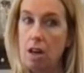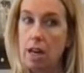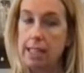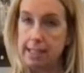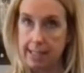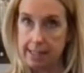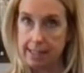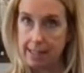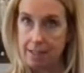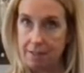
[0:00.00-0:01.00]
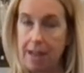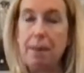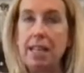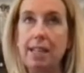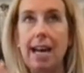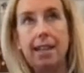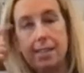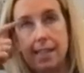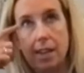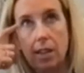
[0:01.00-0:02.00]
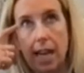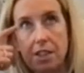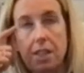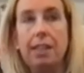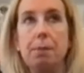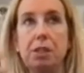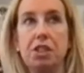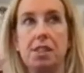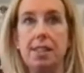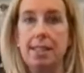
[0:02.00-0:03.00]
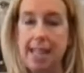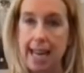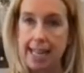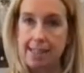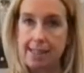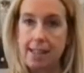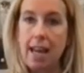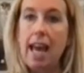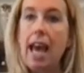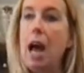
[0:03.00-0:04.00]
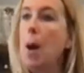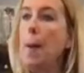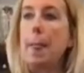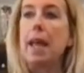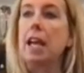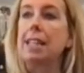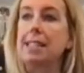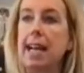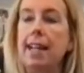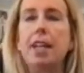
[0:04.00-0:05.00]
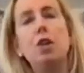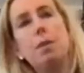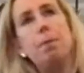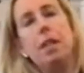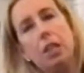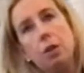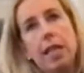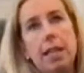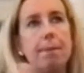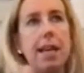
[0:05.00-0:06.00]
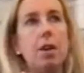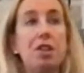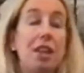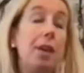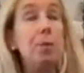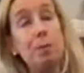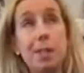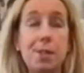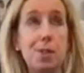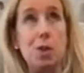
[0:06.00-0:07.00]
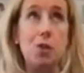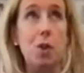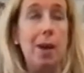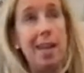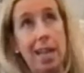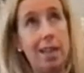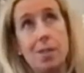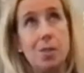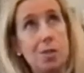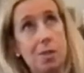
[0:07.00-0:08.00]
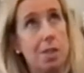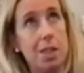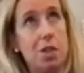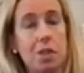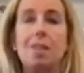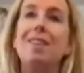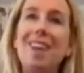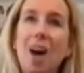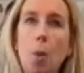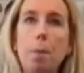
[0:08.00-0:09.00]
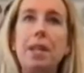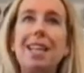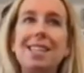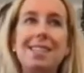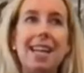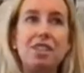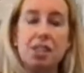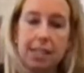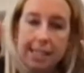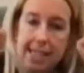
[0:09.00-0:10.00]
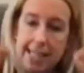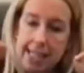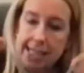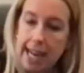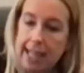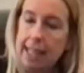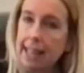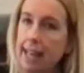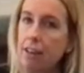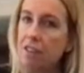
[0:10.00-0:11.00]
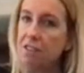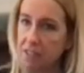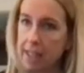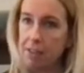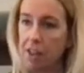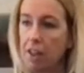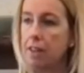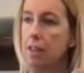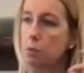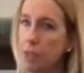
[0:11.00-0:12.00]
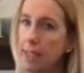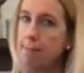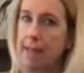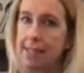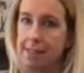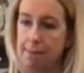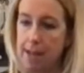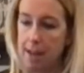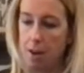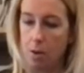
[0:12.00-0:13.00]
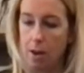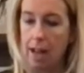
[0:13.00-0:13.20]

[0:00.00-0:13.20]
addictive. I mean, not psychologically, but just the taste. It's not like you eat mayo and you're like, this is so eggy, this is delicious. No, but it's that just teeny tiny layer of flavor that really makes the mayo.